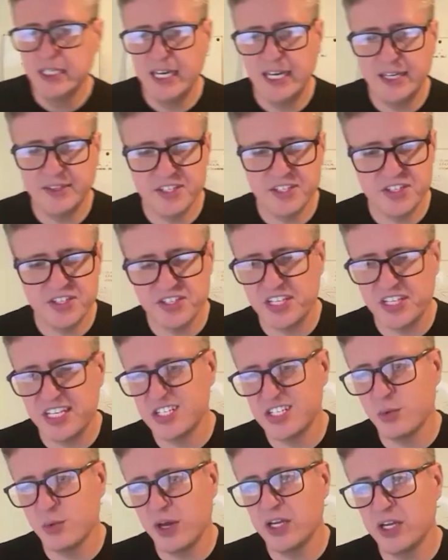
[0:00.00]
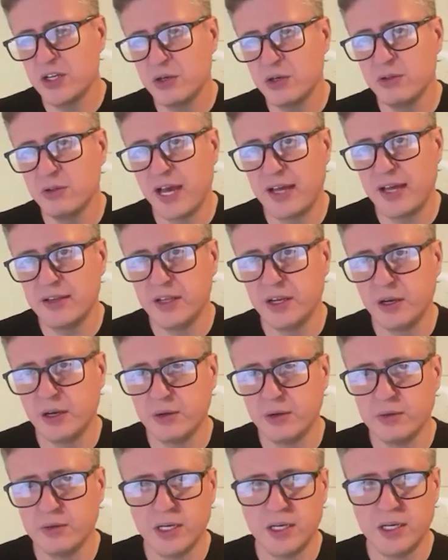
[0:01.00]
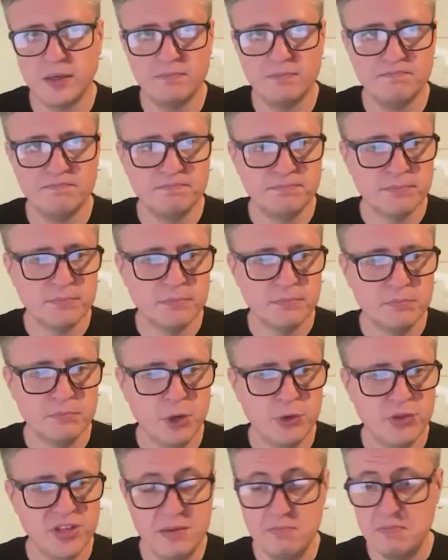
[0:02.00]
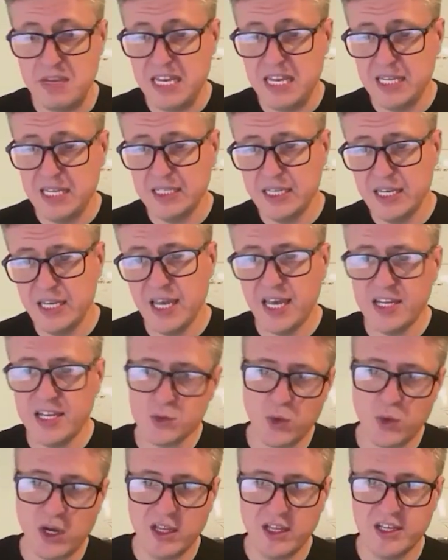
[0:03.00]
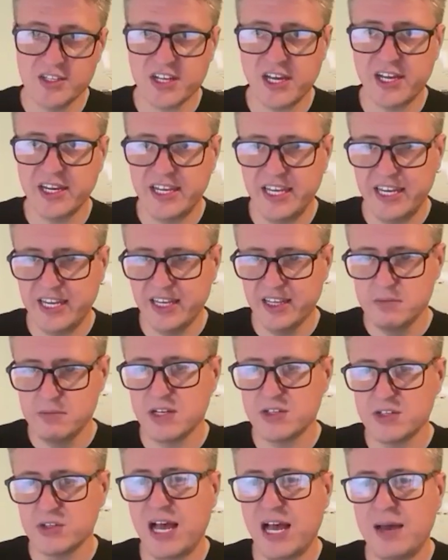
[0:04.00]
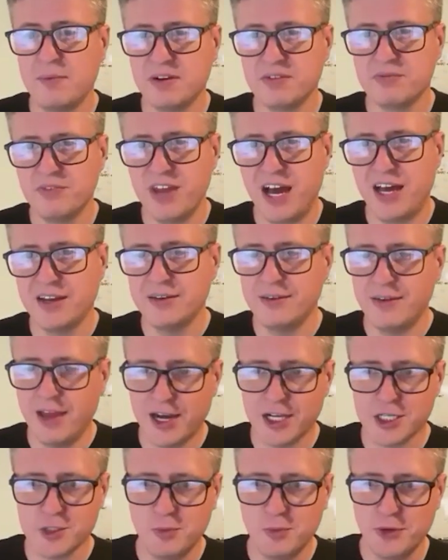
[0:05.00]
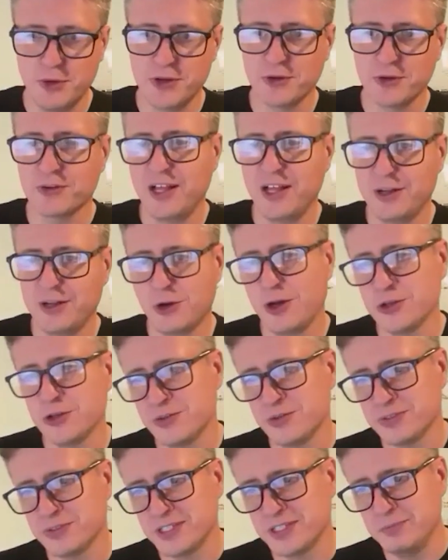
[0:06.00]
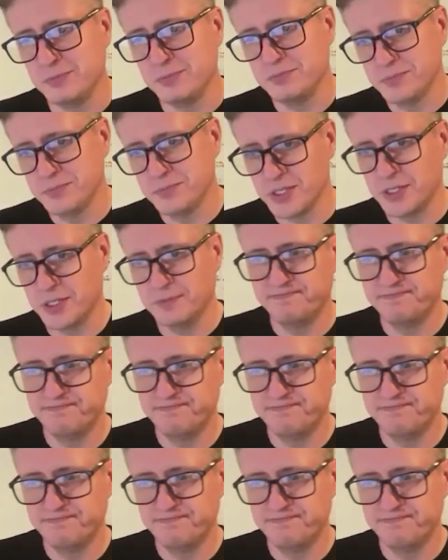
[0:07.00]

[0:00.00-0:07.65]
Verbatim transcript: And this is an easy way to do that, you know, um, both immediately as well as kind of getting in the muscle habit of not, not exploding your cloud costs over time. So.